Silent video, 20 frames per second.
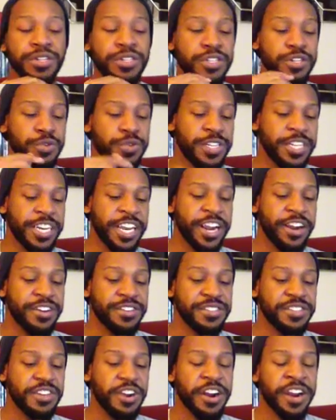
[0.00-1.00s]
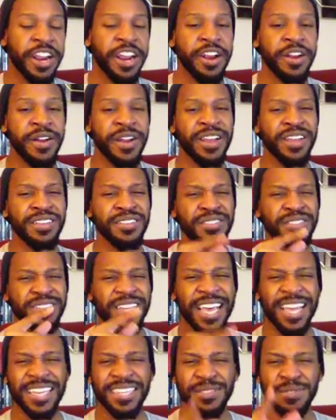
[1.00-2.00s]
to Daenerys Targaryen's,
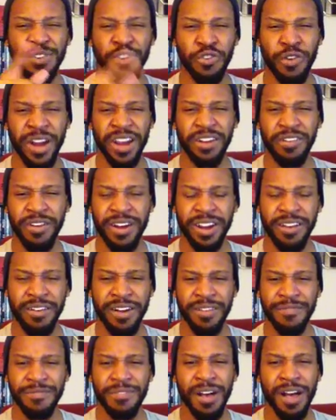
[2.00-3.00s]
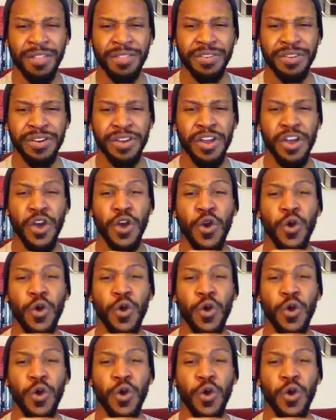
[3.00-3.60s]
I guess, great-great-grandfather,